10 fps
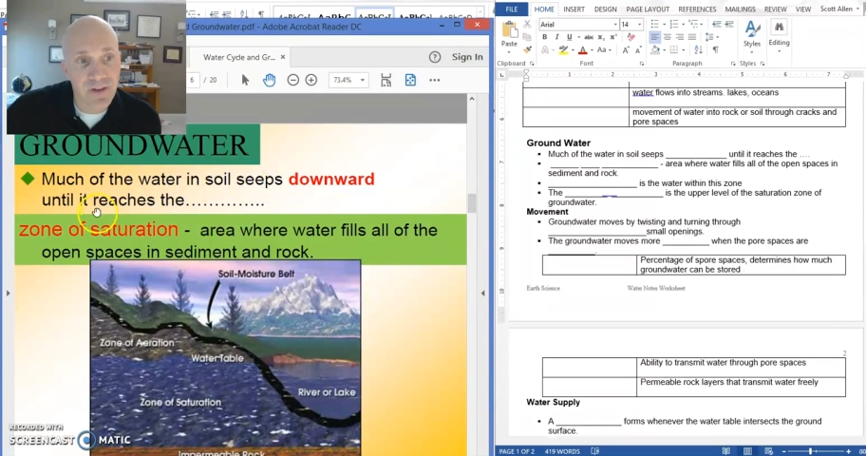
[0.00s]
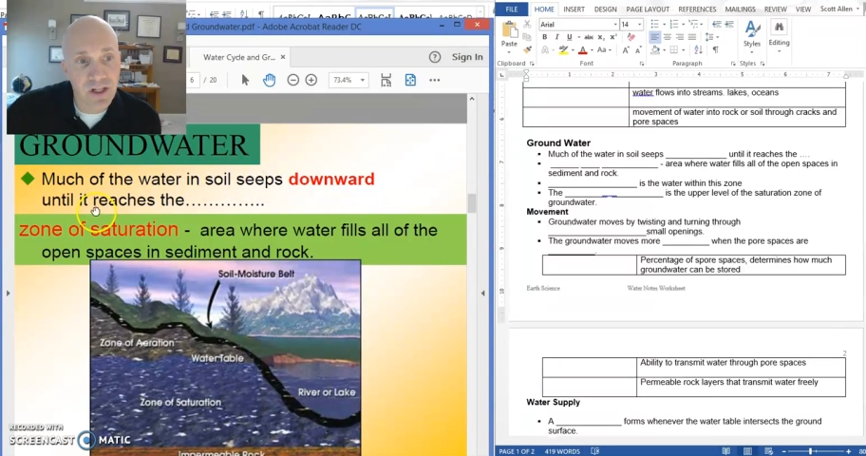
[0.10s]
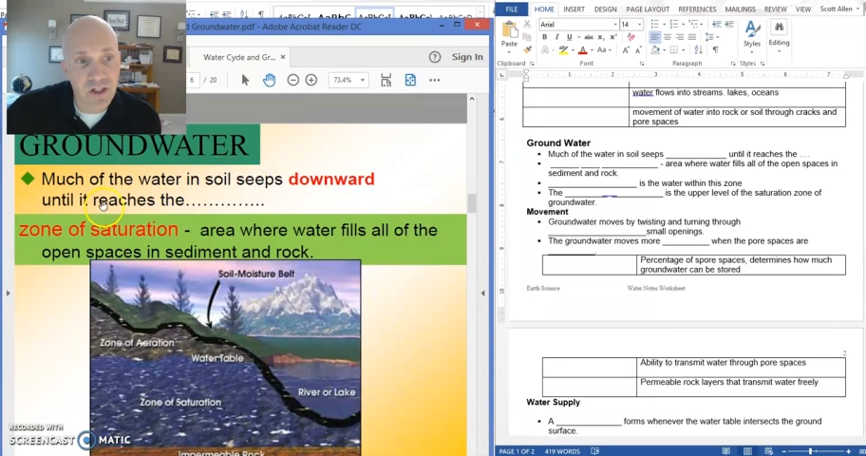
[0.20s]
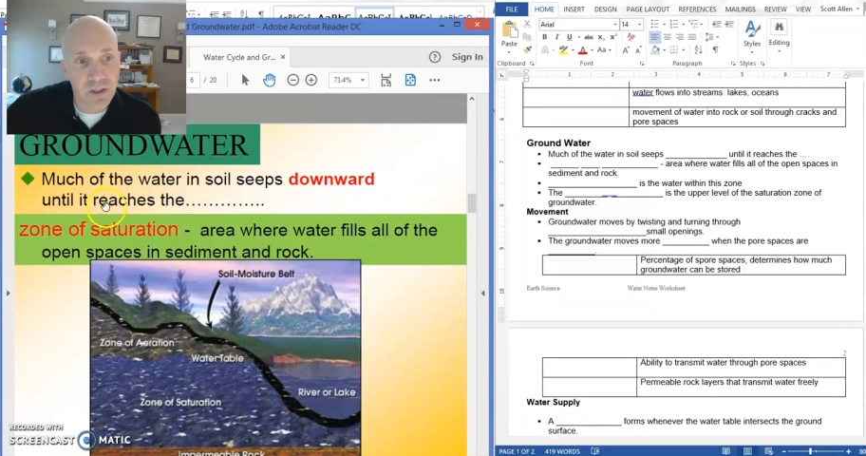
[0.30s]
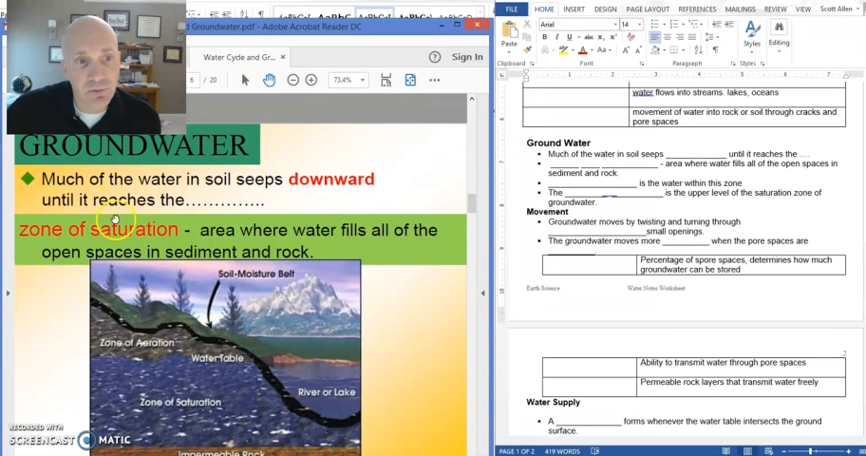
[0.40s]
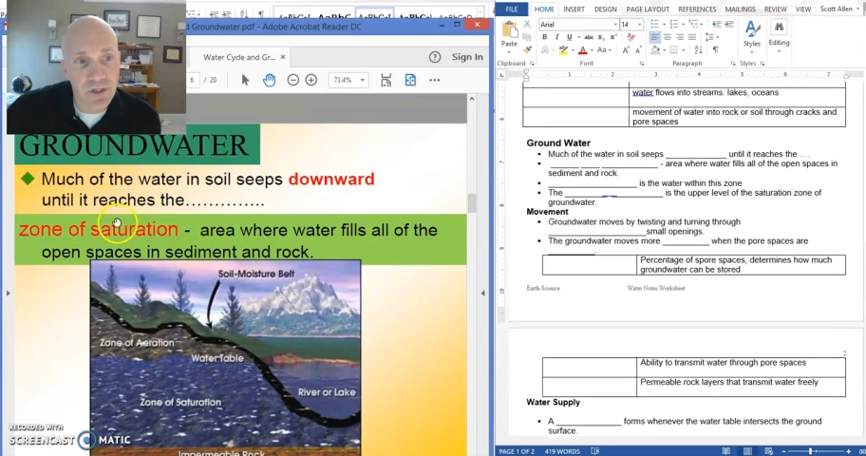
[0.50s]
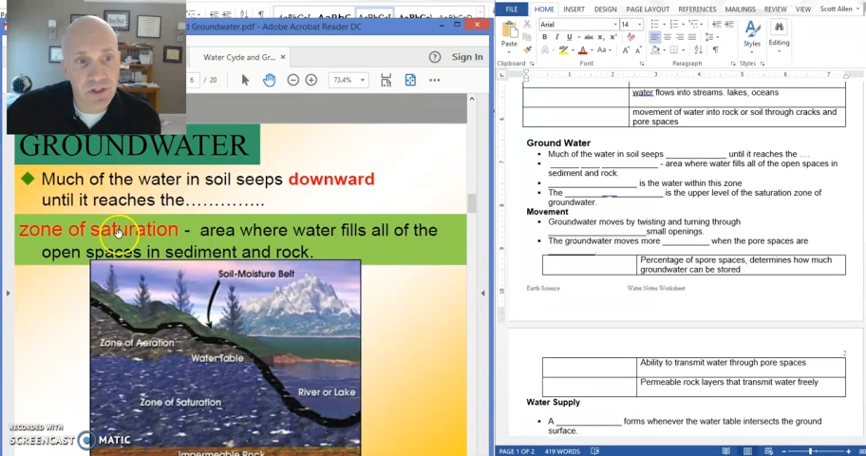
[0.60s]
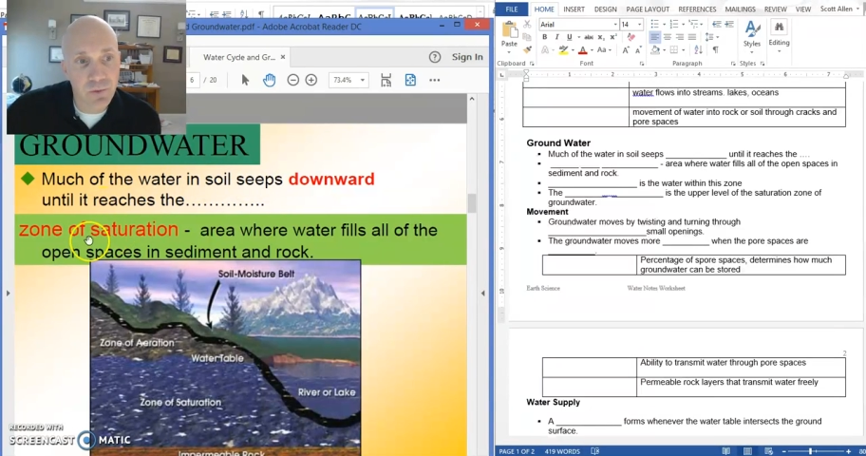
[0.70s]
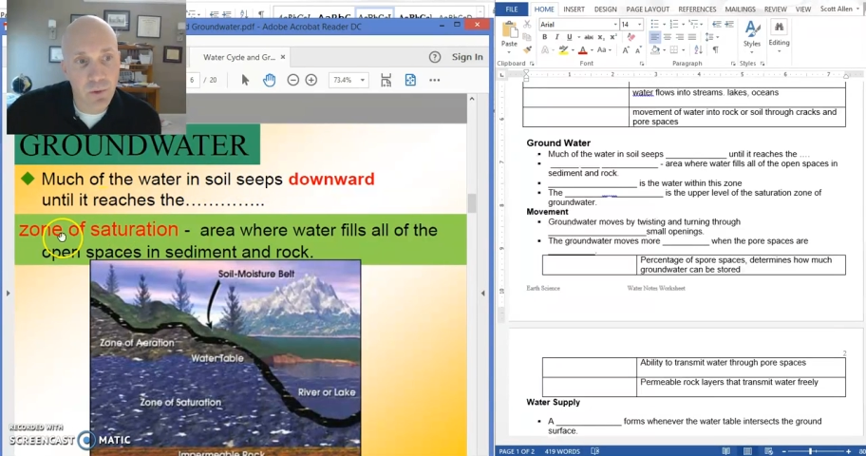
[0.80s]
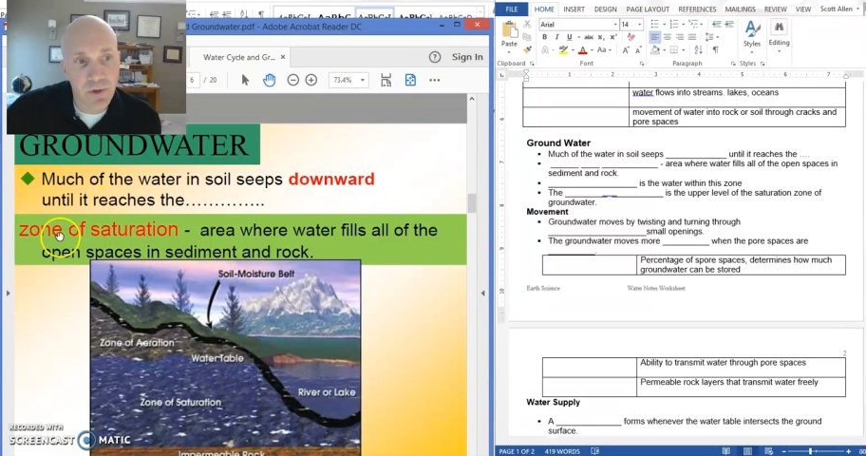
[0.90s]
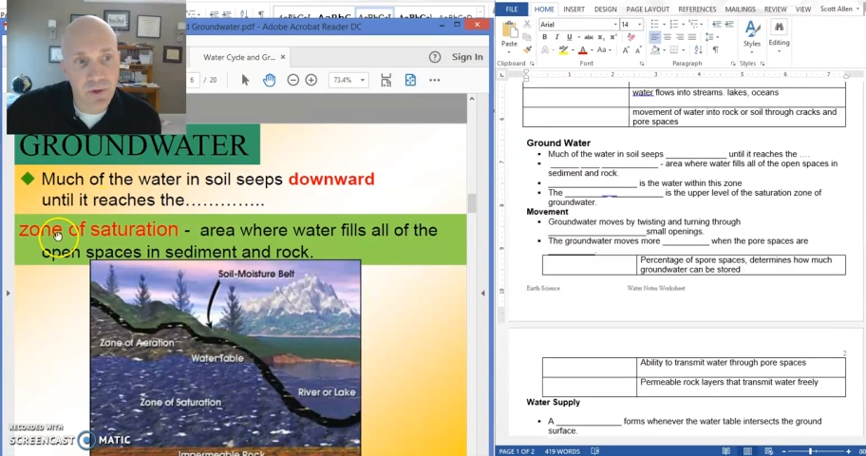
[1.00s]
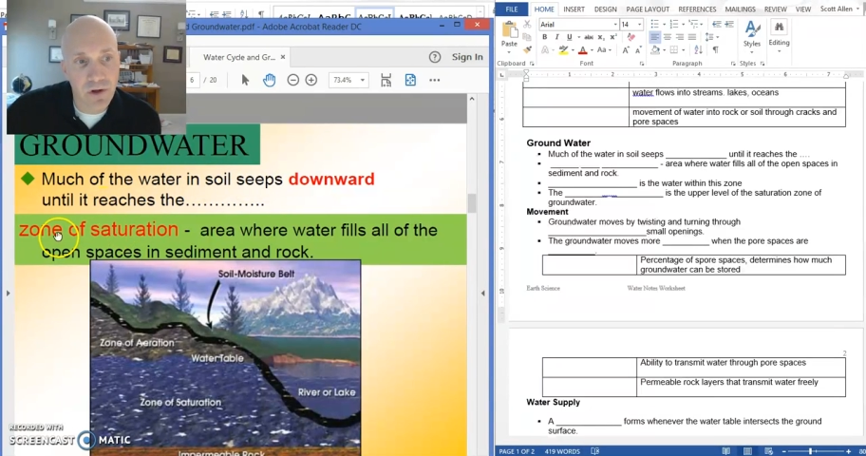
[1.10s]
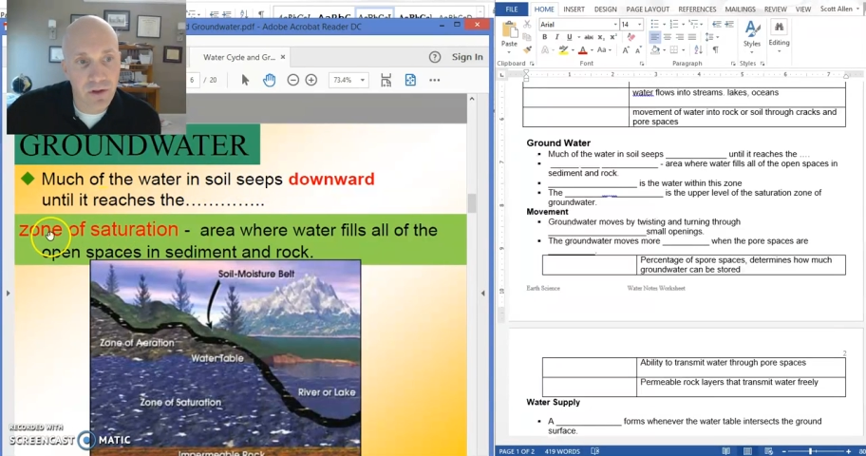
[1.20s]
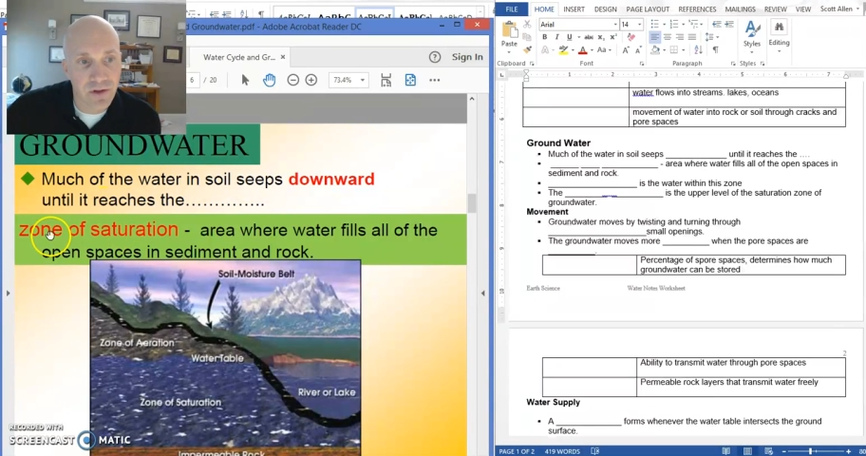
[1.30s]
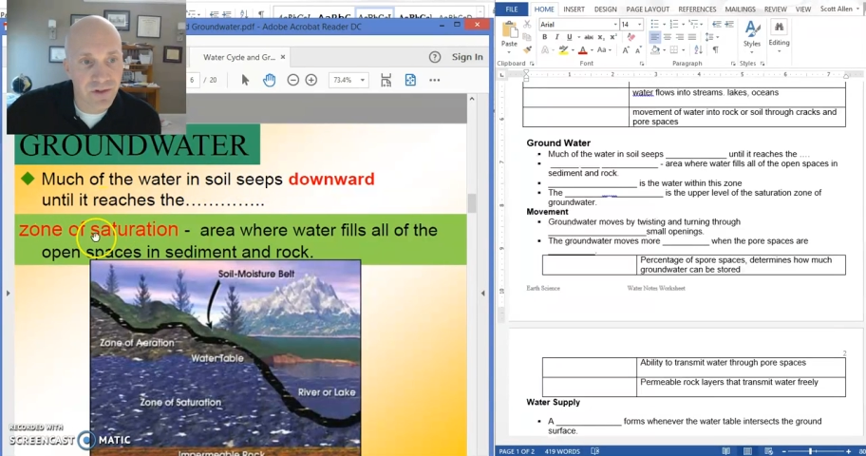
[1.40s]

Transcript: eventually reaches what we call the